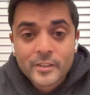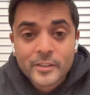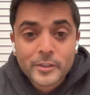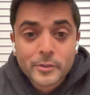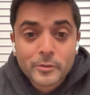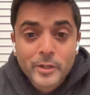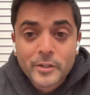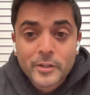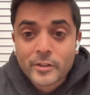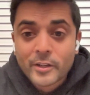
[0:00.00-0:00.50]
on in
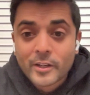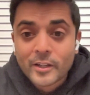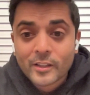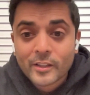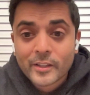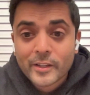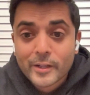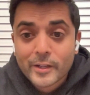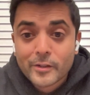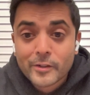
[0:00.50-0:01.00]
the greater
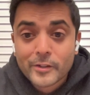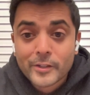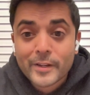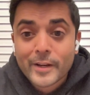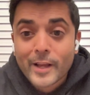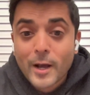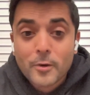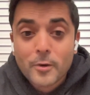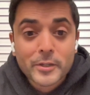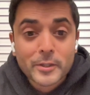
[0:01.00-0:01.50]
LA area
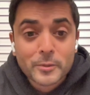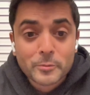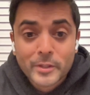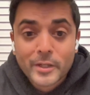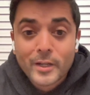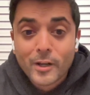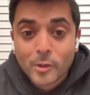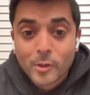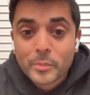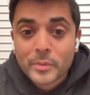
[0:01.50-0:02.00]
and how can
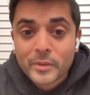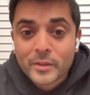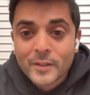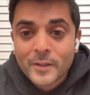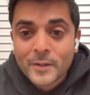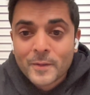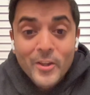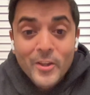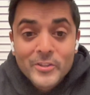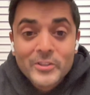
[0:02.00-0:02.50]
we help?"
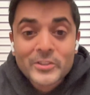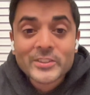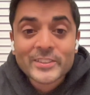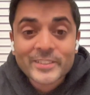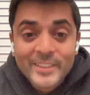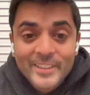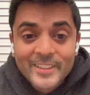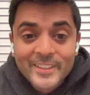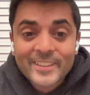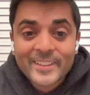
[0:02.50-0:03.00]
Another
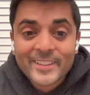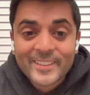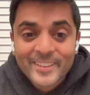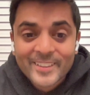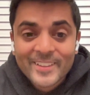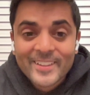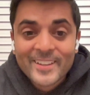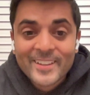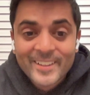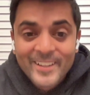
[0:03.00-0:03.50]
city
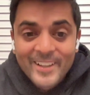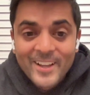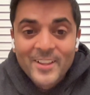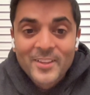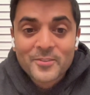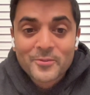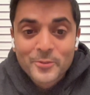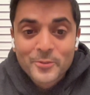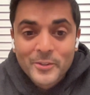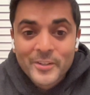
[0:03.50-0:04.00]
in
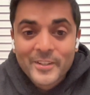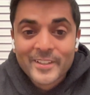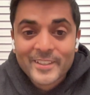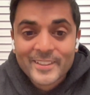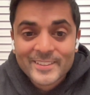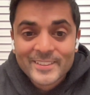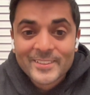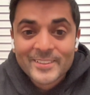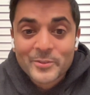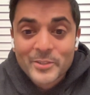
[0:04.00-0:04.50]

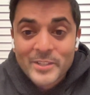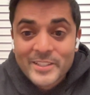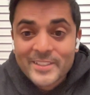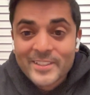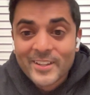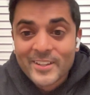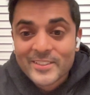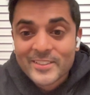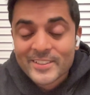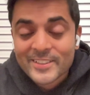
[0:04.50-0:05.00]
California
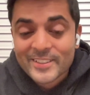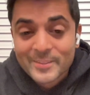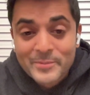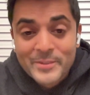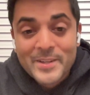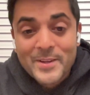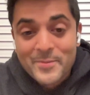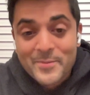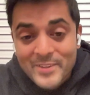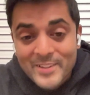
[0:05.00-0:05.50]
reached out to
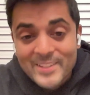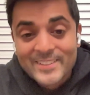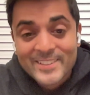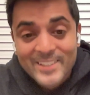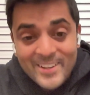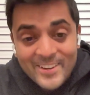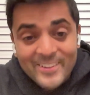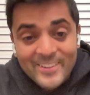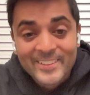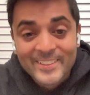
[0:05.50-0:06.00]
BAPS
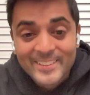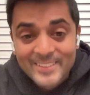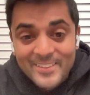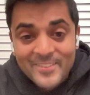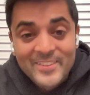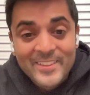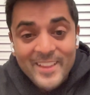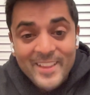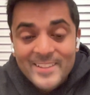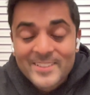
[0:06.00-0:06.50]
Charities.
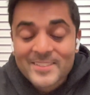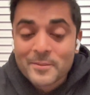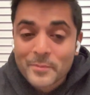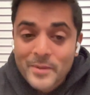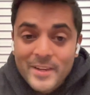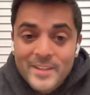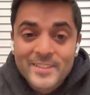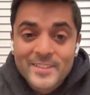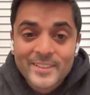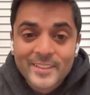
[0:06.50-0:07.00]
I mean, that's
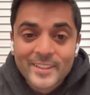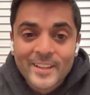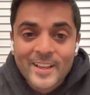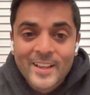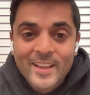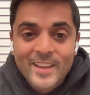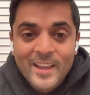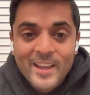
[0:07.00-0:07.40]
amazing.